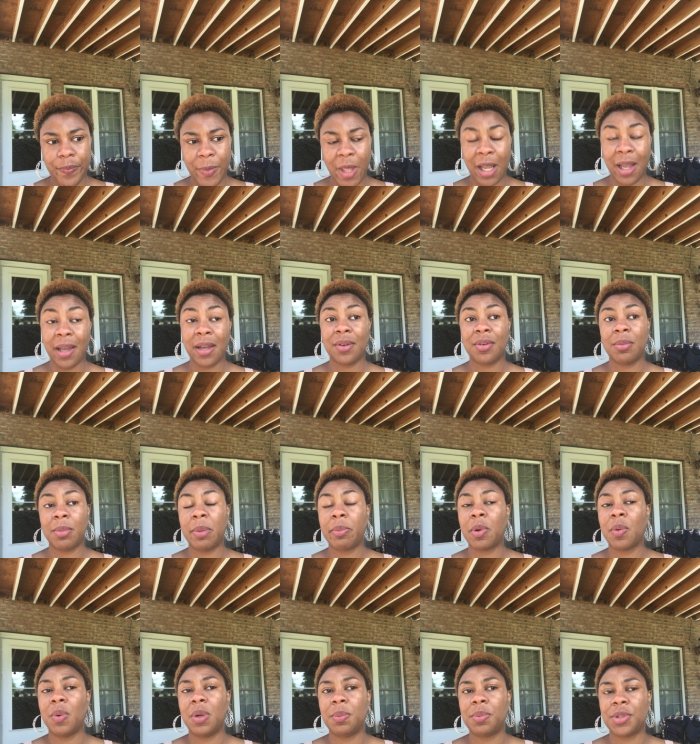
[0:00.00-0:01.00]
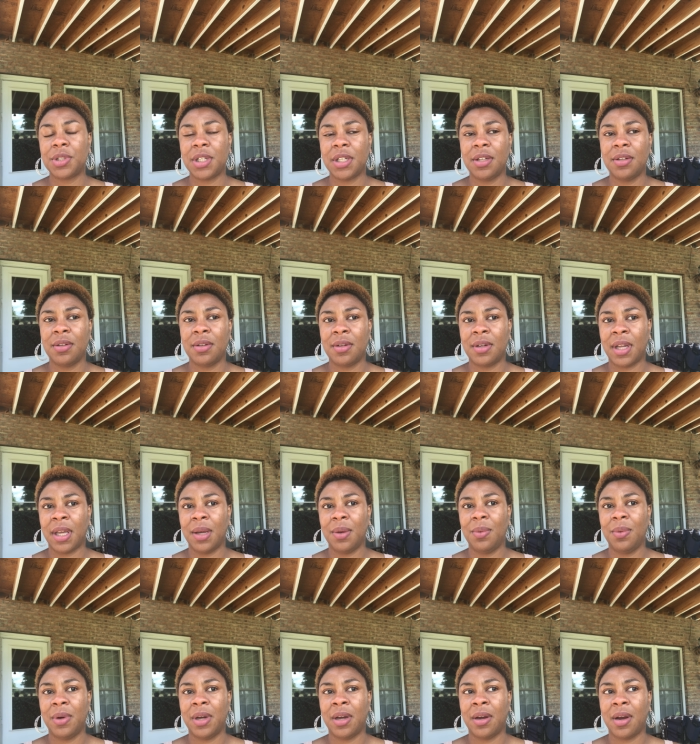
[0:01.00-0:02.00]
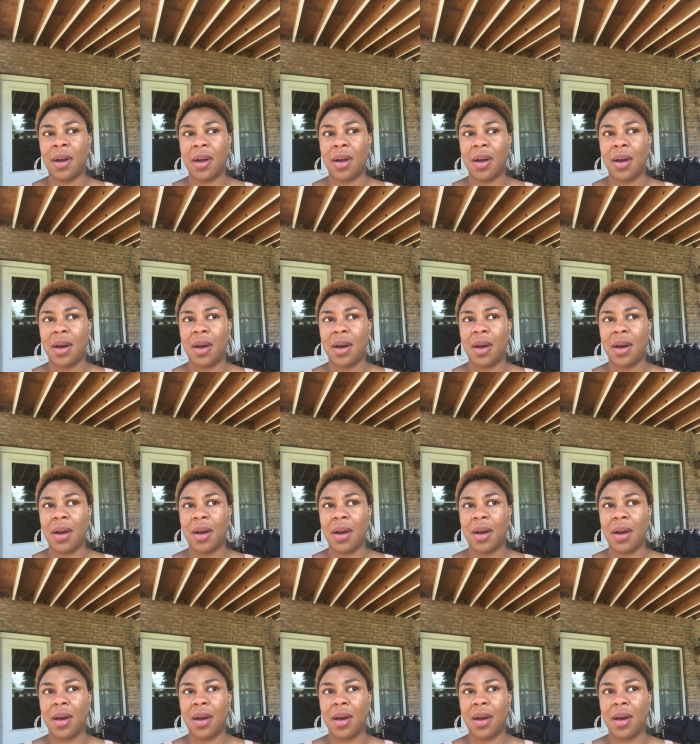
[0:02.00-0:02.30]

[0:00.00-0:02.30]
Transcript: like I can remember one particular night where